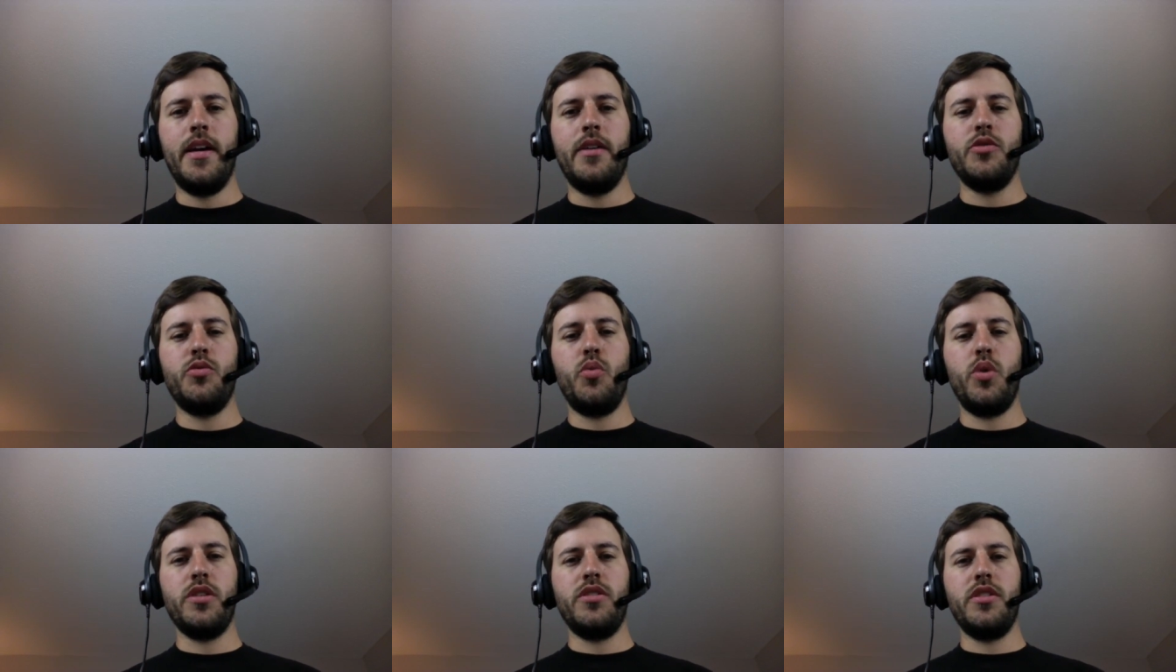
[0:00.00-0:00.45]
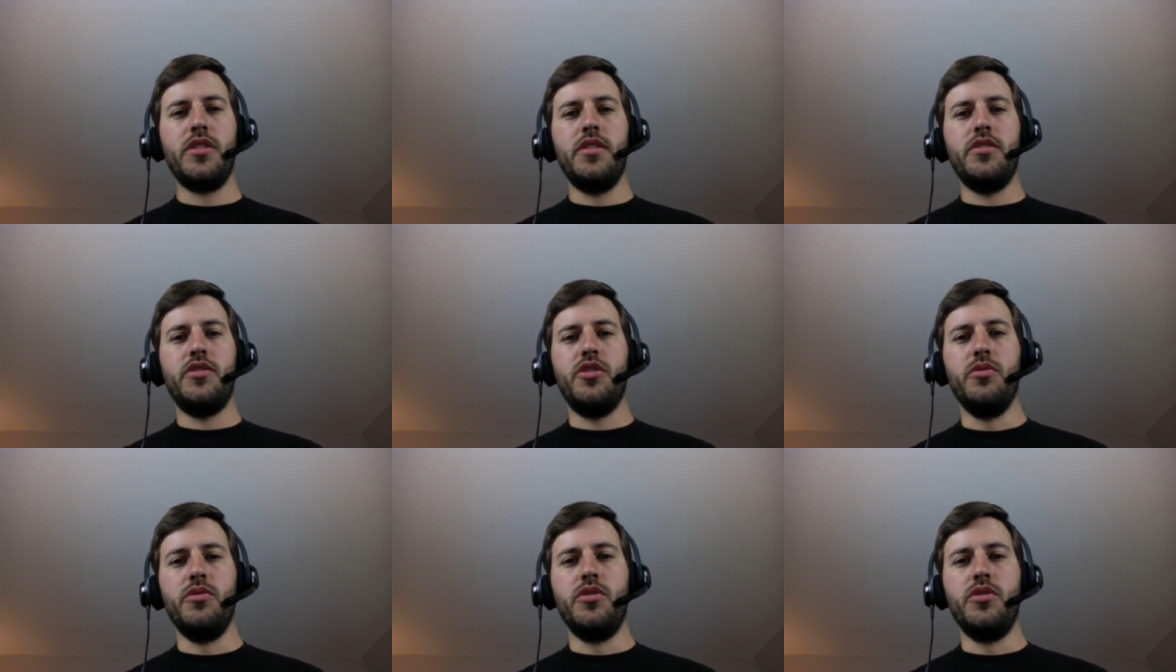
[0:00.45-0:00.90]
just watching
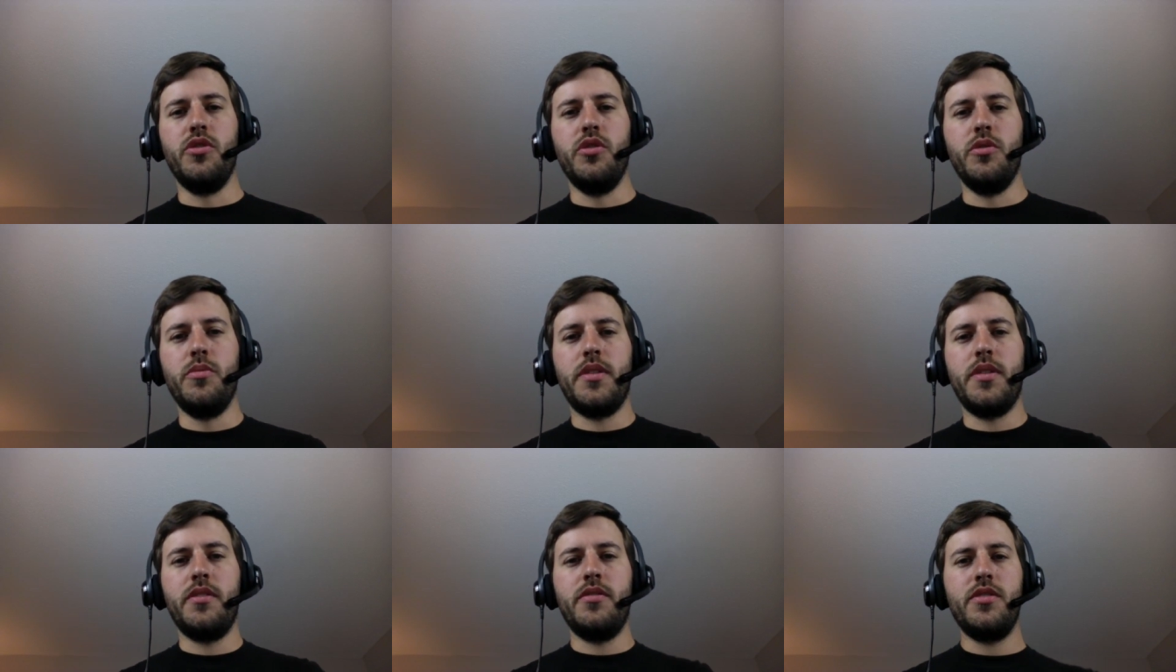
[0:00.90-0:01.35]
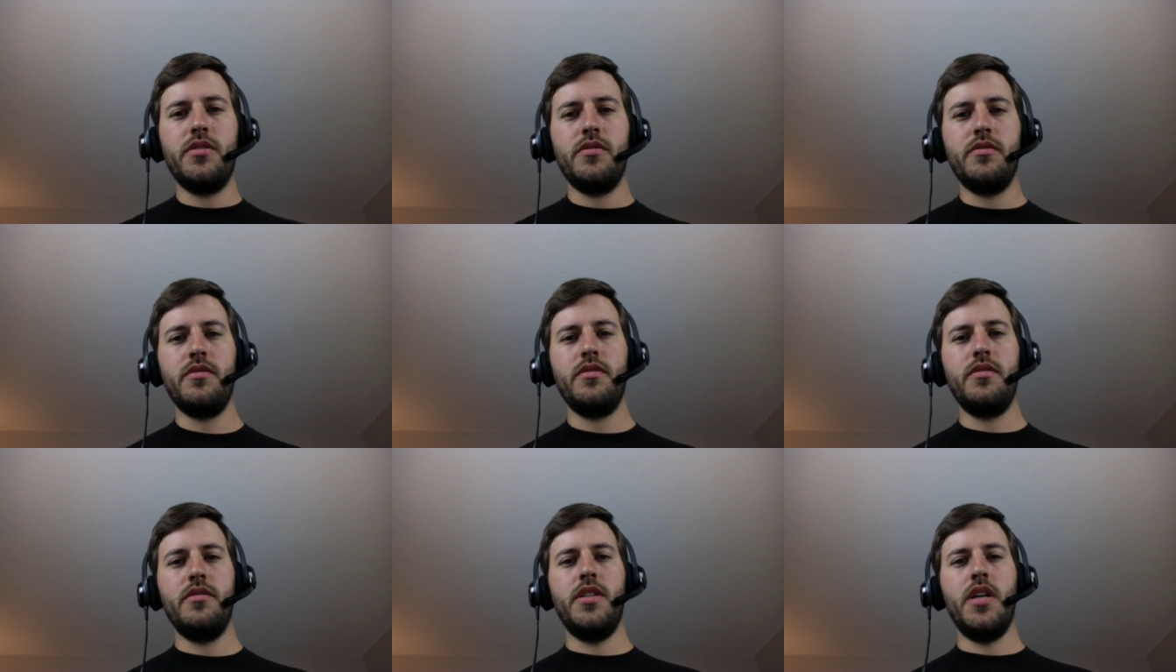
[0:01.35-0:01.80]
these YouTubes and there's
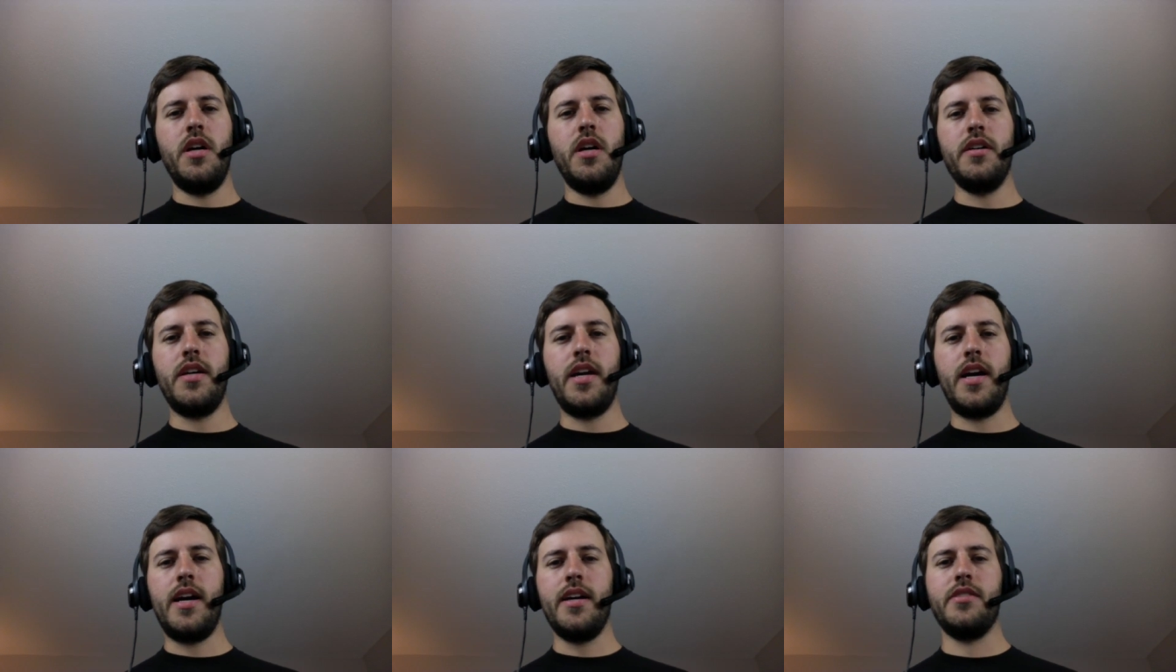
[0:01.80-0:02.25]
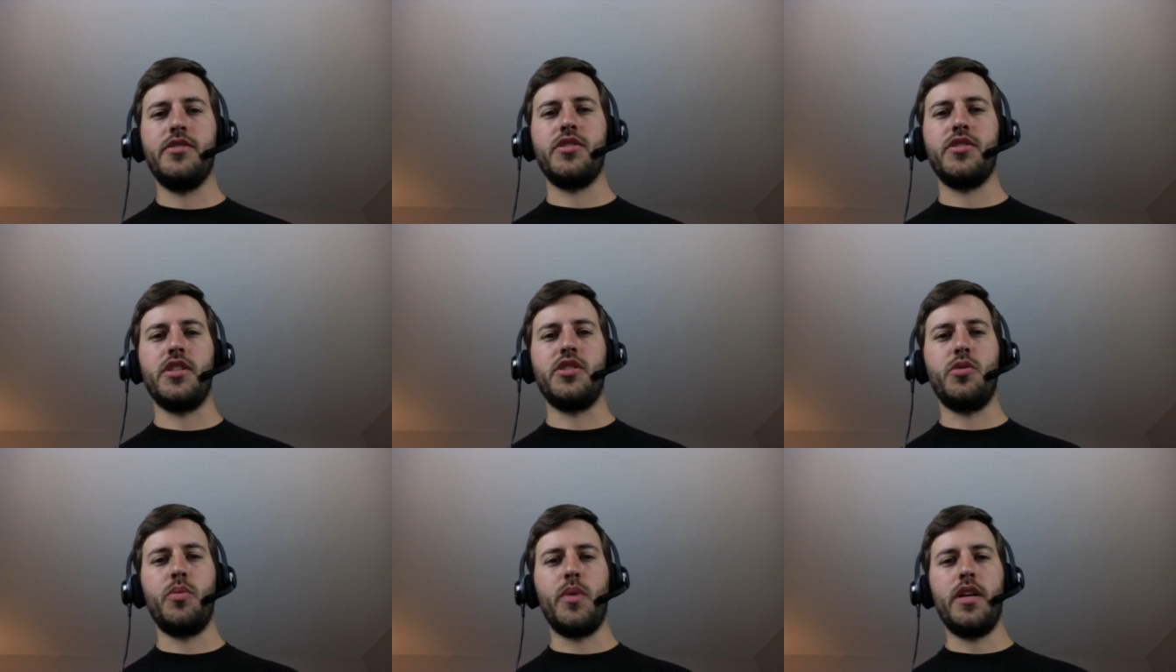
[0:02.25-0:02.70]
young guys
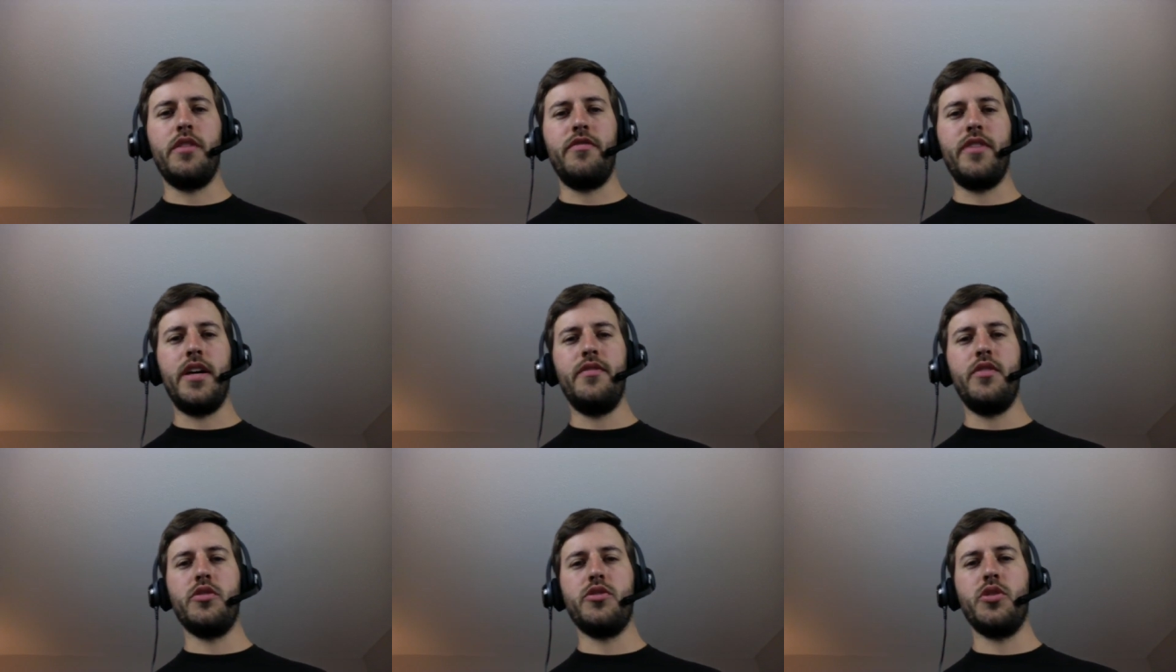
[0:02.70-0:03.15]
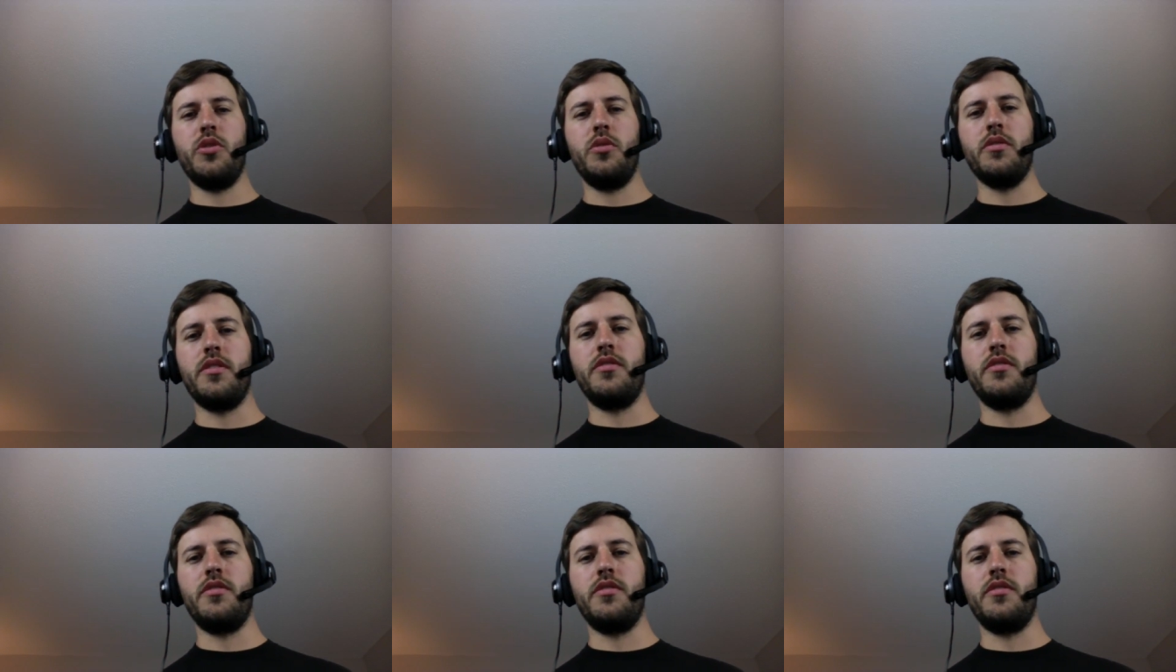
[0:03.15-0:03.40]
like 25 years old.